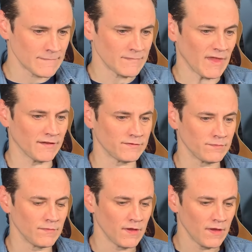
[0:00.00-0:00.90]
that's
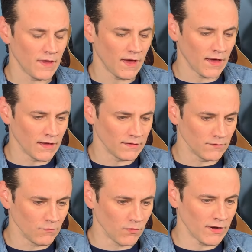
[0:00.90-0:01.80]

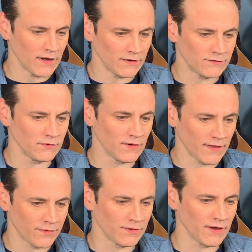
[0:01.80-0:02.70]
1 and 2
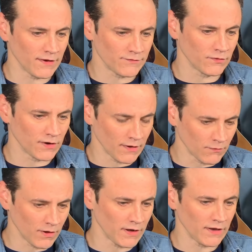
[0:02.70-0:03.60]
and 3 and 4 and
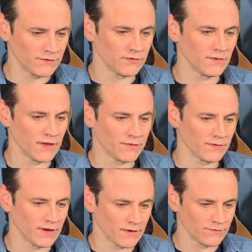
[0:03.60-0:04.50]
1 and 2 and
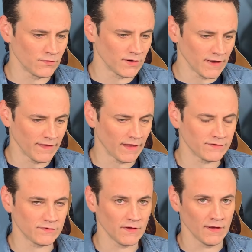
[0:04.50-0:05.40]
3 and 4, and
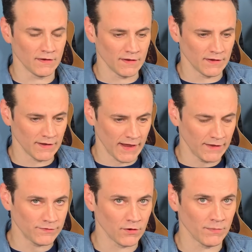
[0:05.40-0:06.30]
that's an
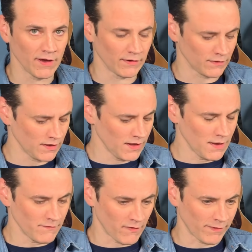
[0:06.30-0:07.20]
8th note pattern.
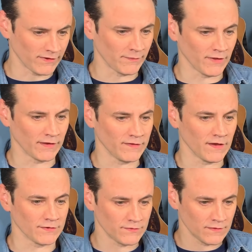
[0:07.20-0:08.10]
If I play something like
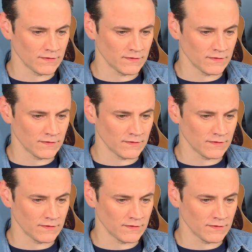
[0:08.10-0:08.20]
this.